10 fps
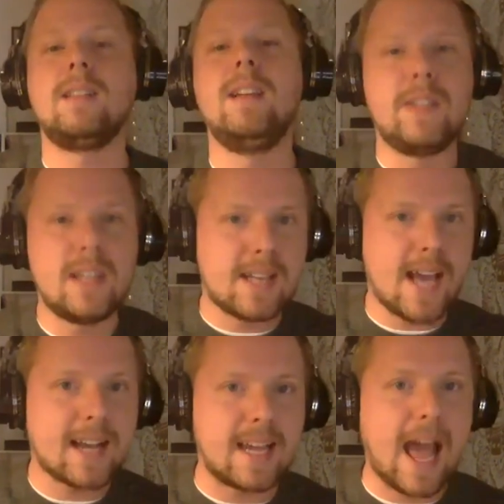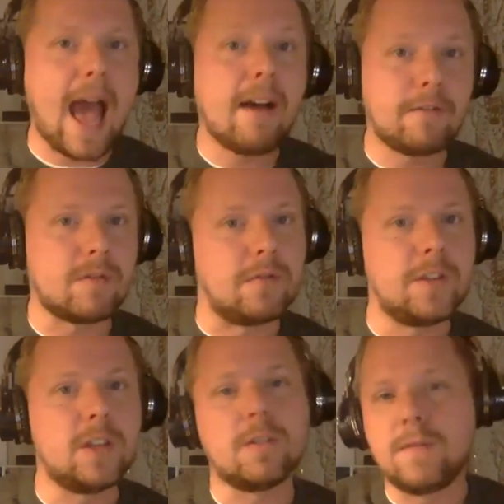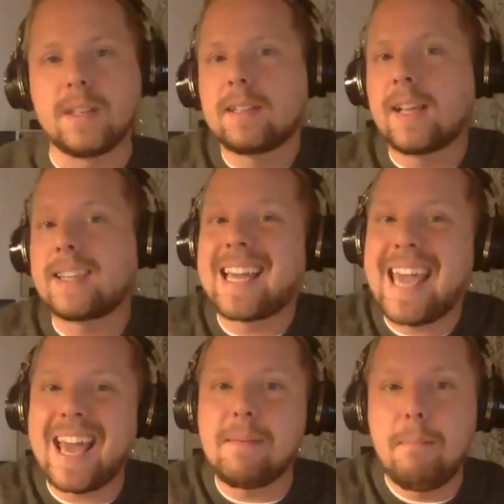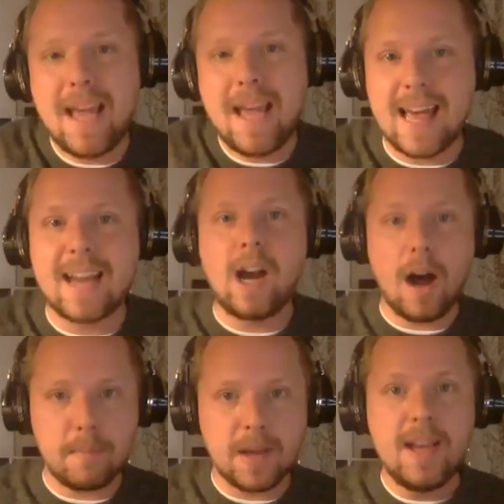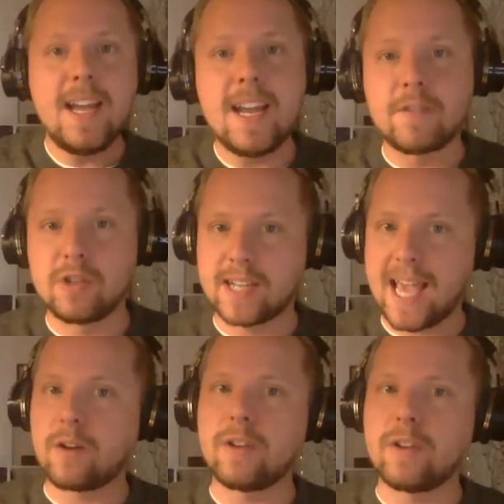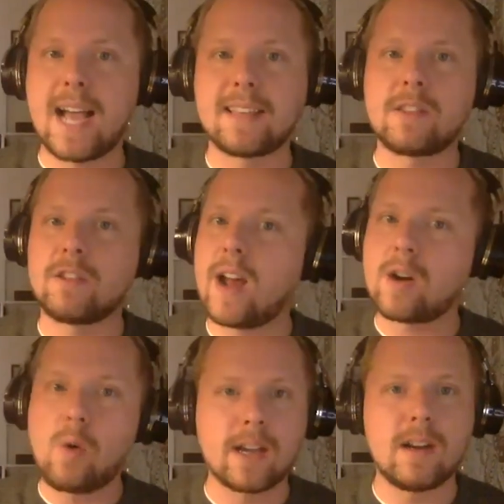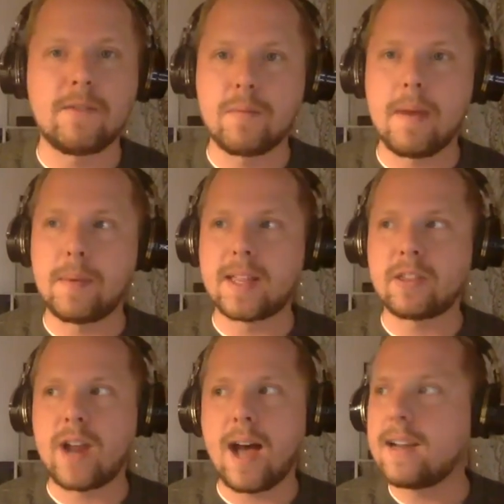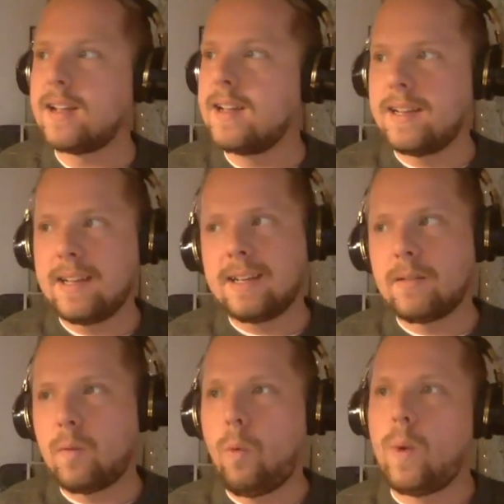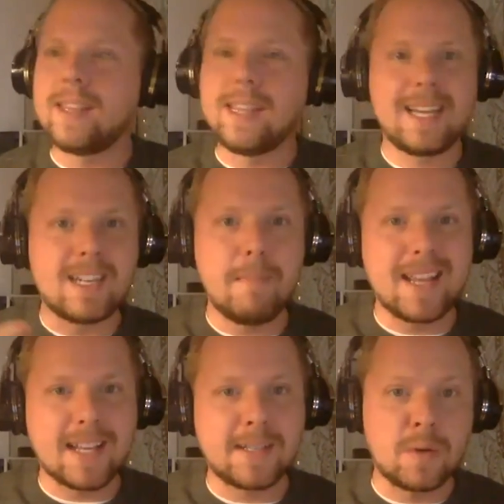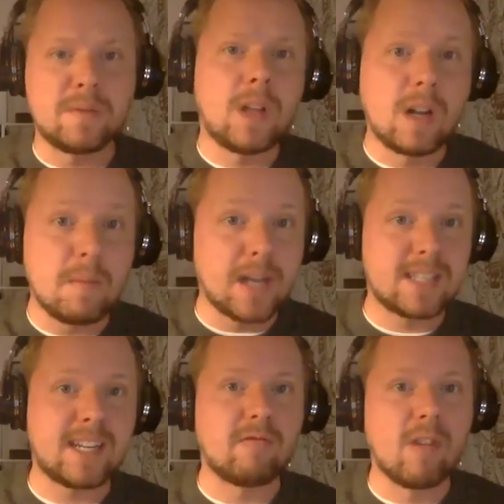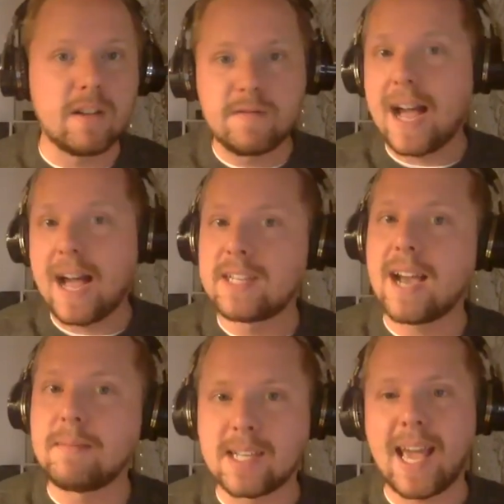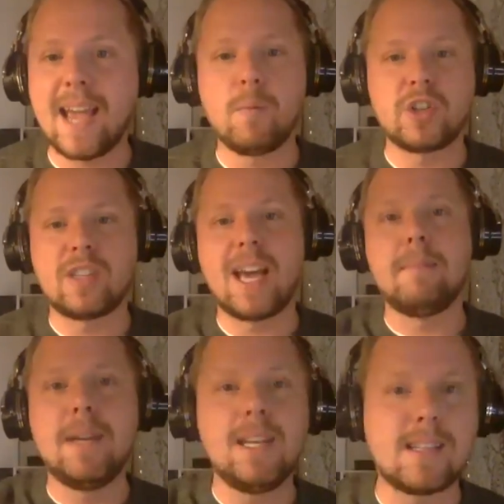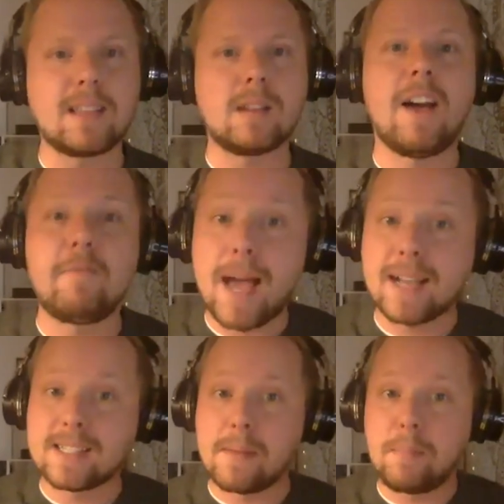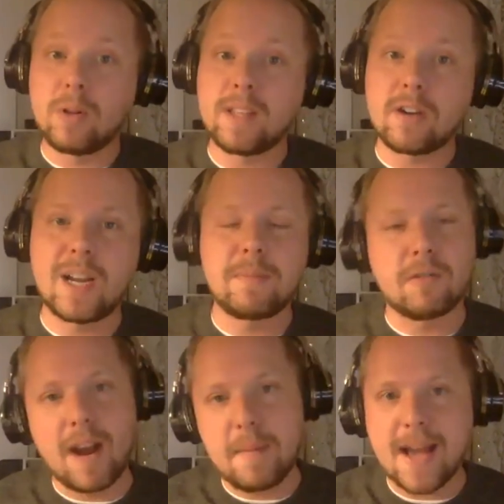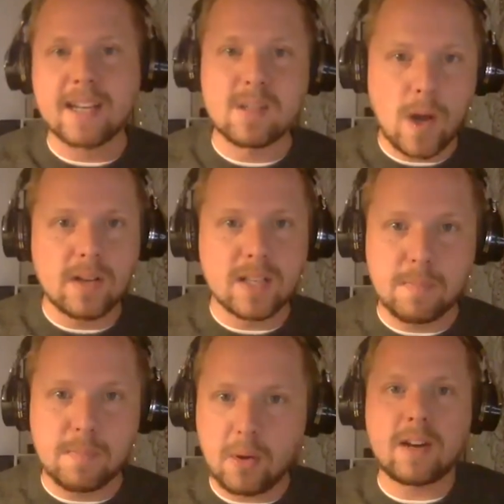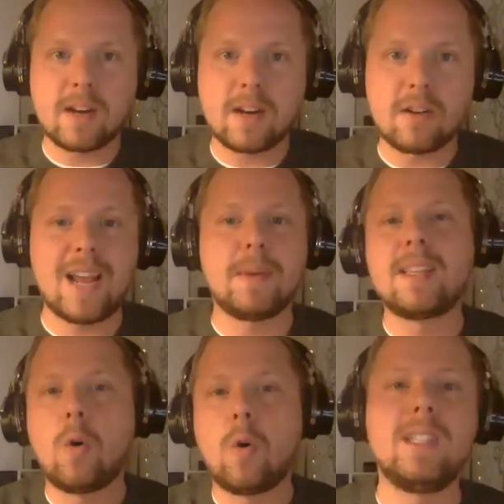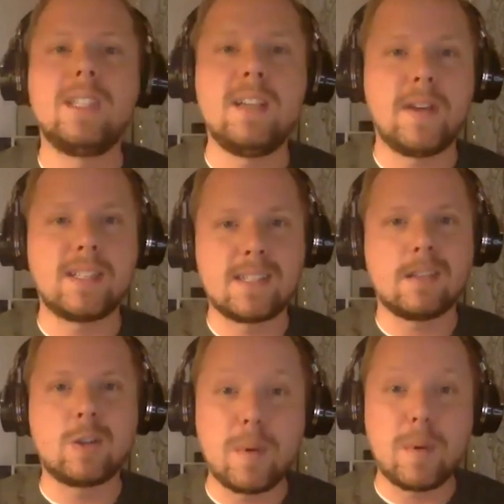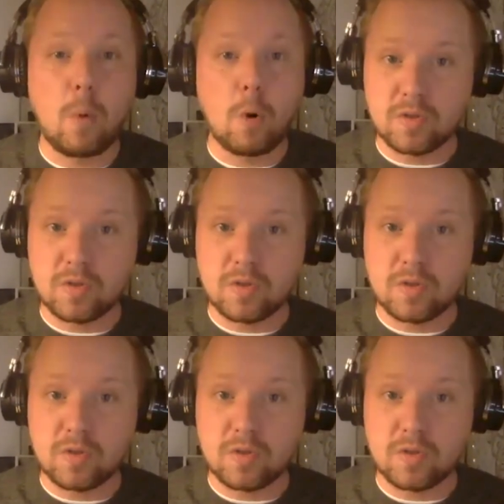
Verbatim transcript: leave the attacking half of the field feeling like they can't make that up if there's a counterattack, that they're not quick enough, or maybe that they're not willing to make that sort of lung-busting run five times a game, which then means that the left backs get pulled out of shape, the right back as well gets pulled out of shape, and then the whole defense is a little bit more